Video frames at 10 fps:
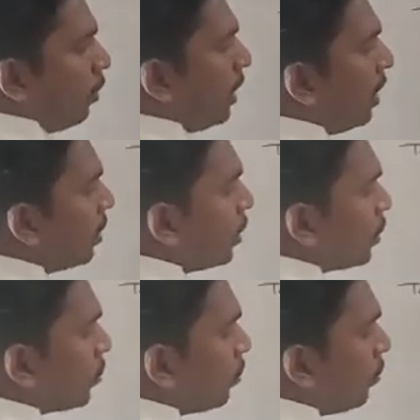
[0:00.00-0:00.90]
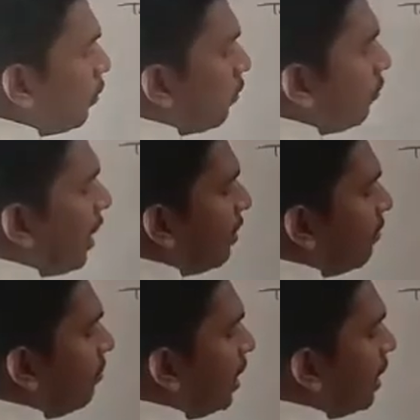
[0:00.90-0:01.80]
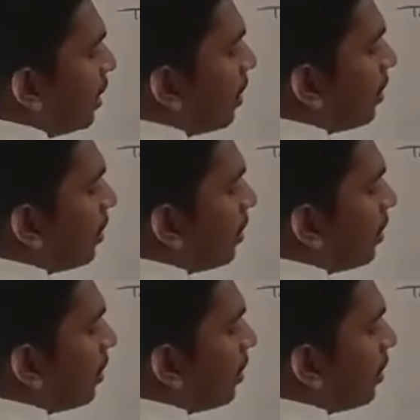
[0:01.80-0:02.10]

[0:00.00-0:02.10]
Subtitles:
Okay, so 1 week